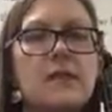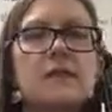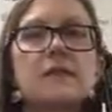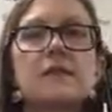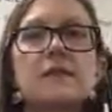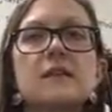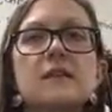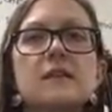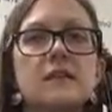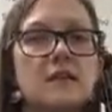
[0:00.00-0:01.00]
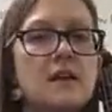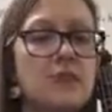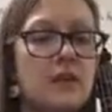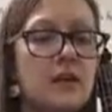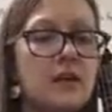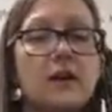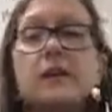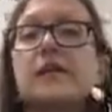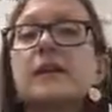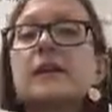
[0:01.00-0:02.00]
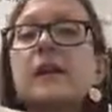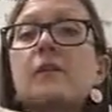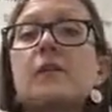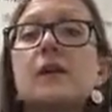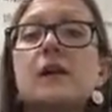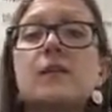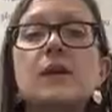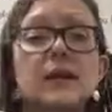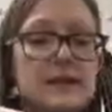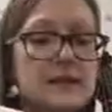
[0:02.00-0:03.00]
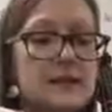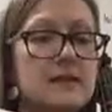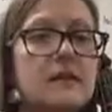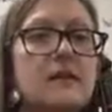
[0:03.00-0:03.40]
Rest, tip, and then I'll repeat.